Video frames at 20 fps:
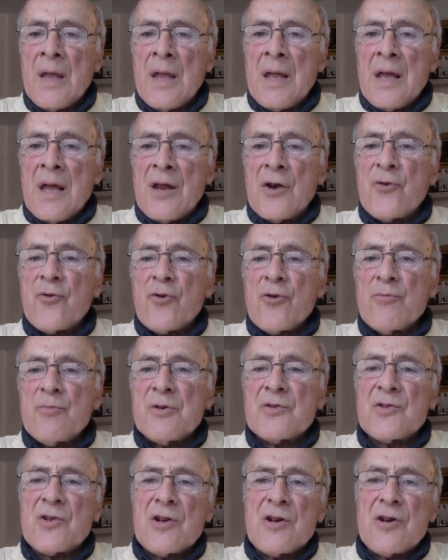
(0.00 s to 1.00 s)
And Truman
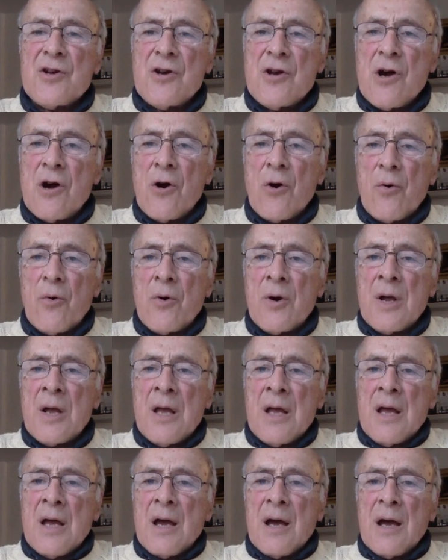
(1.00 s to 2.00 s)
said, no,
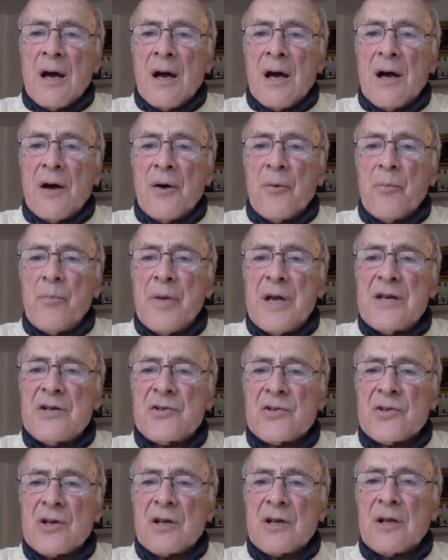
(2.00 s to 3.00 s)
uh,
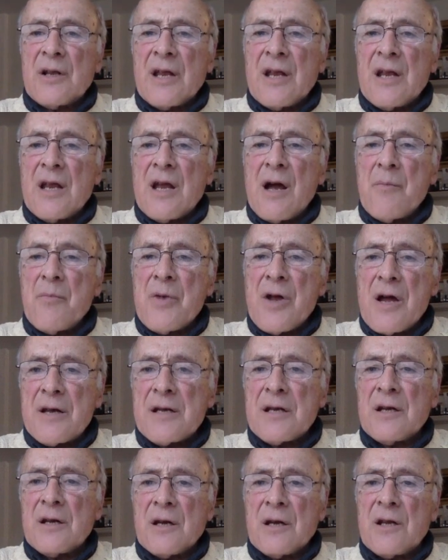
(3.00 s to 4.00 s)
basically, I'm
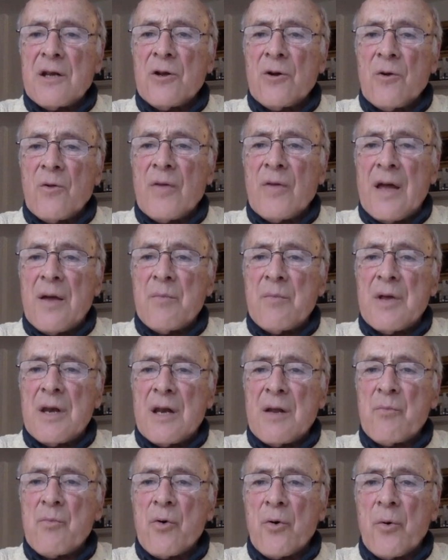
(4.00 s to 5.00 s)
not going to kill that
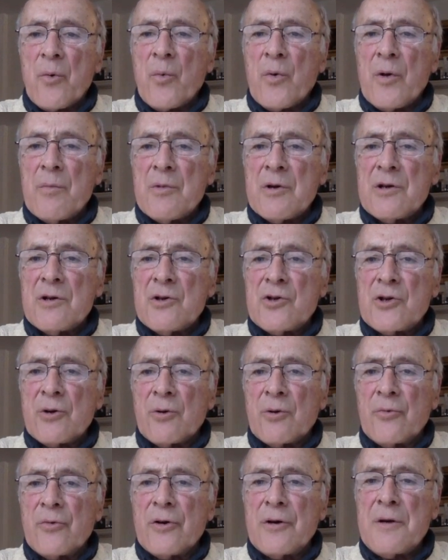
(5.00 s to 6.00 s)
many more women and
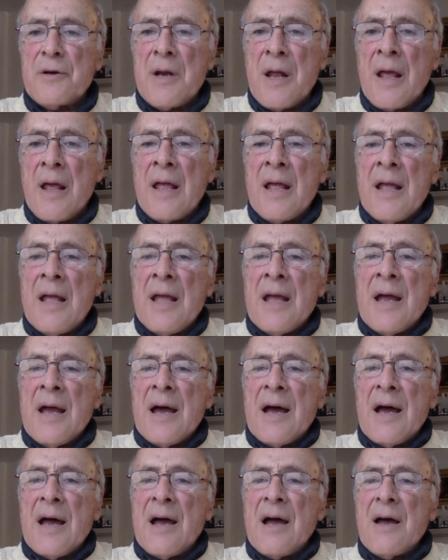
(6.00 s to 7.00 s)
children.
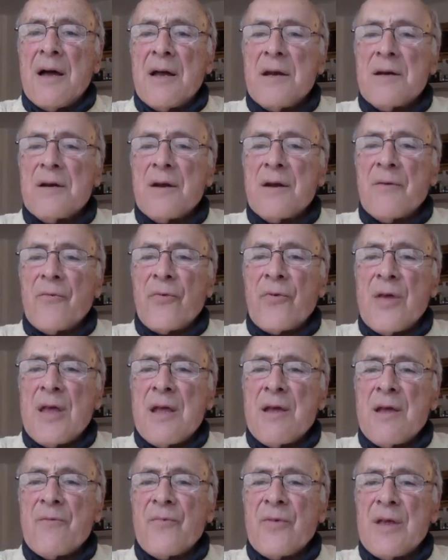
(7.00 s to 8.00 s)
And
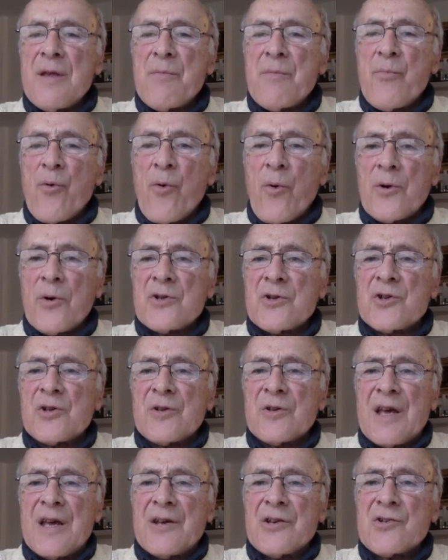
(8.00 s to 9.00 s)
think of the importance of
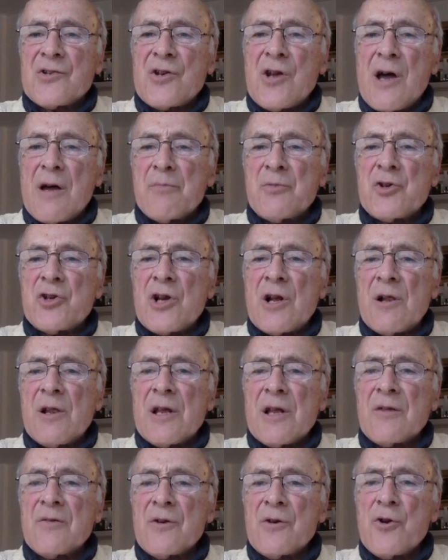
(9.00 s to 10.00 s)
that. As Tom
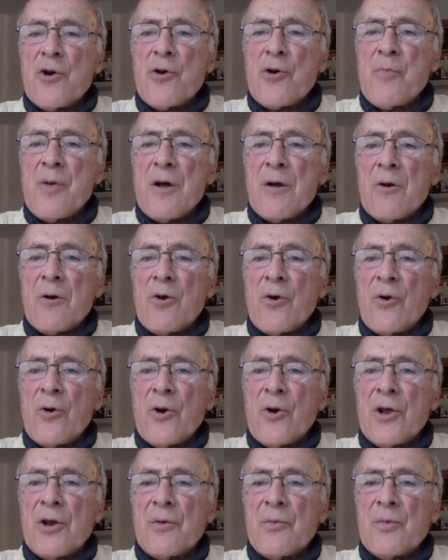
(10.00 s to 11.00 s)
Schelling, the Nobel
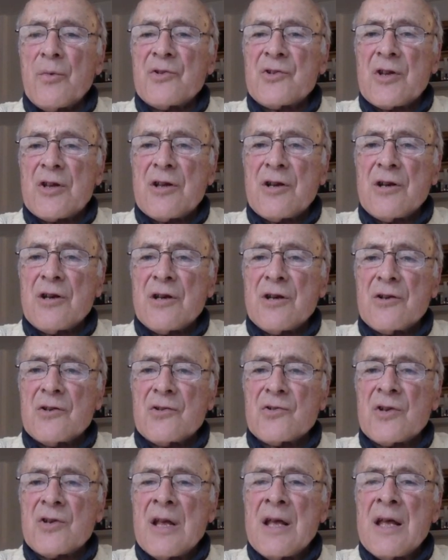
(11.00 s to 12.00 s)
laureate, said in his